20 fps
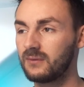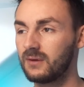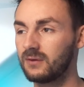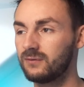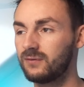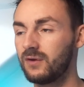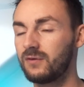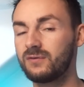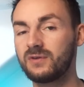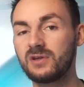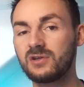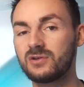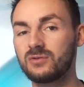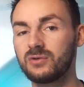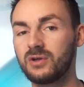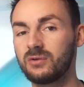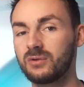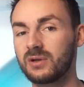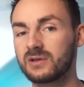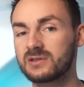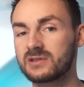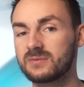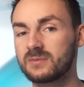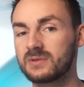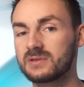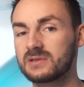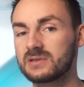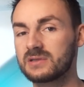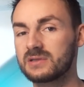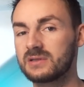52 new
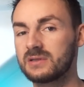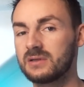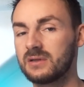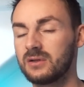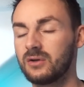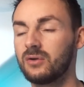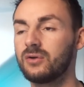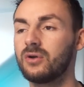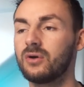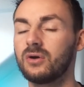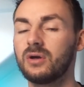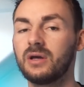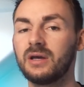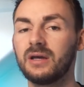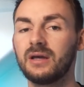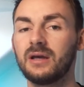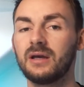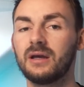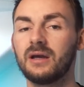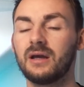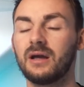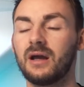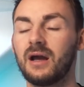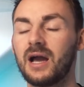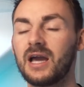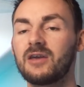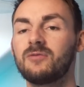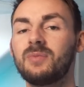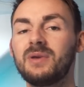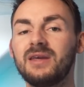customers. No,
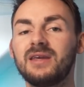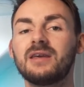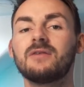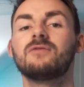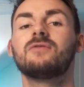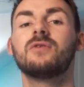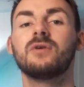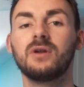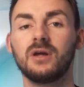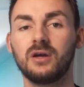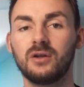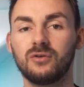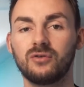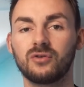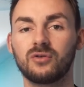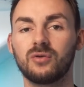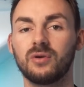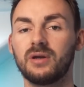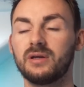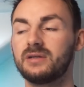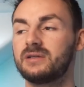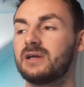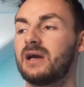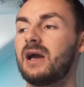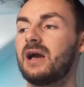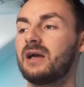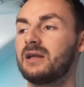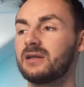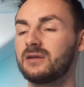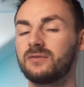I've been given 100 quid
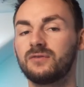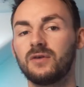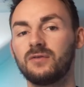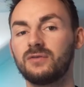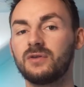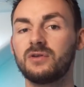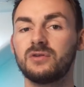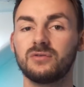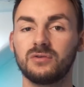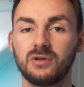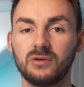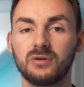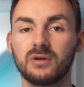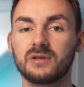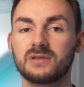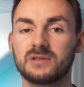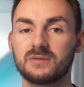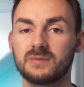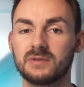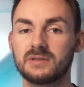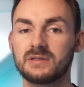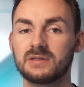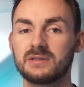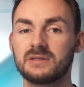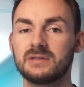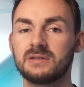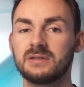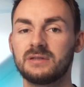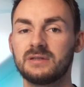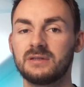and 52 new customers.
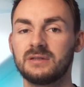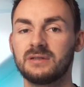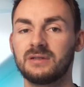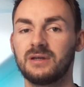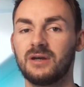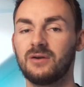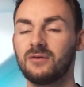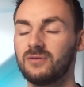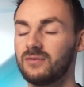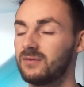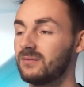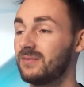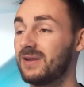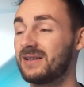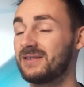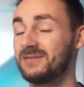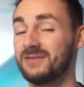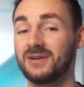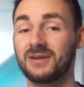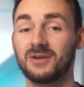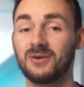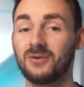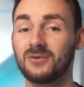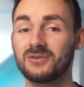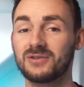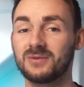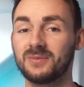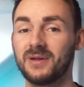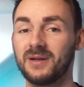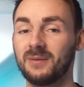That's fucking
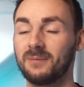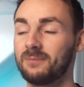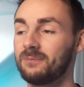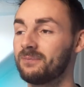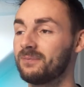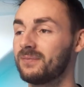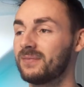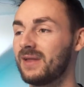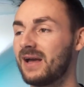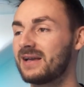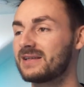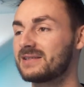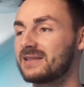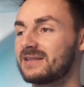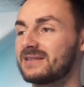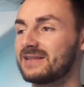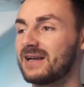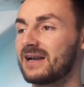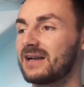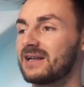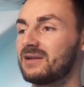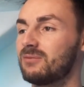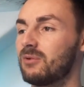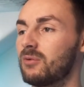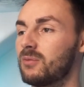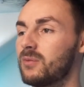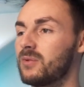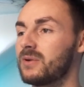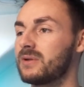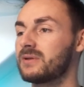awesome, isn't it? That's exactly
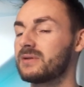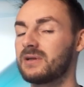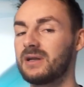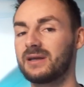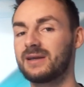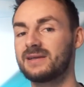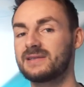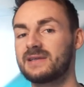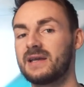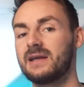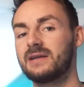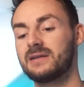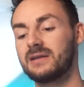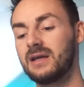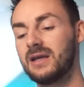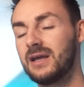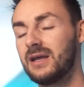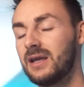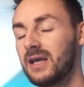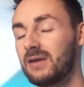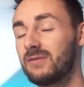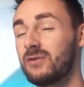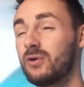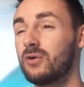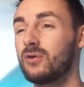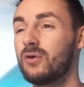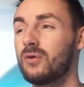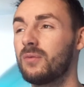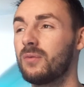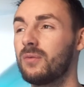what we want. Like I said, if
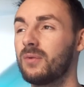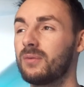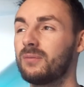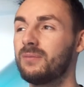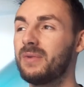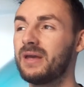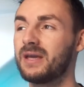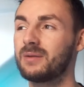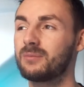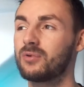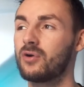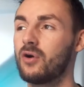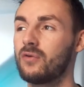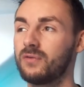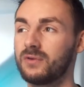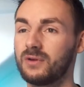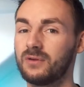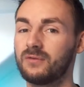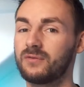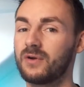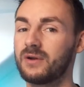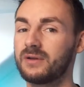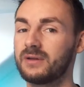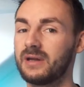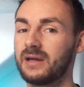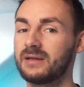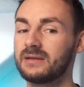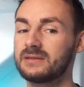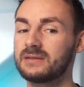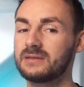you're making profit on the front
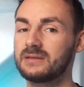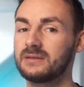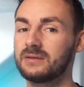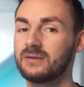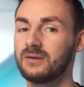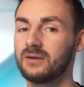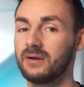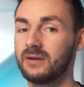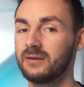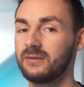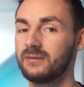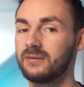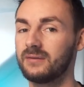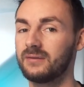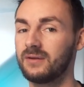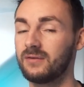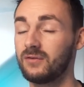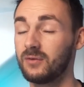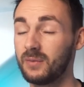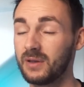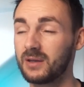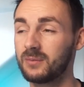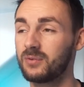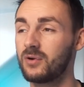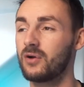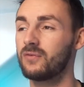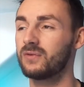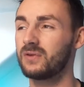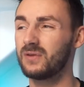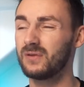end, right? If you're making
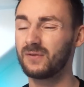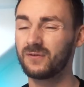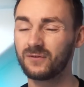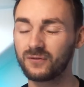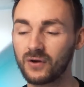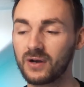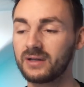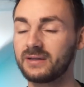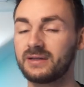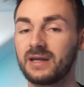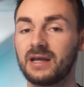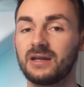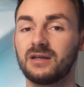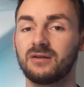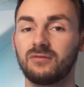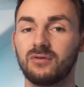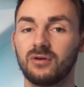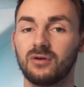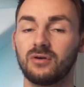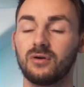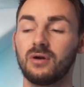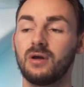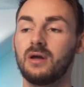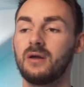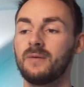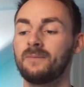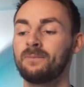profit on the front end of your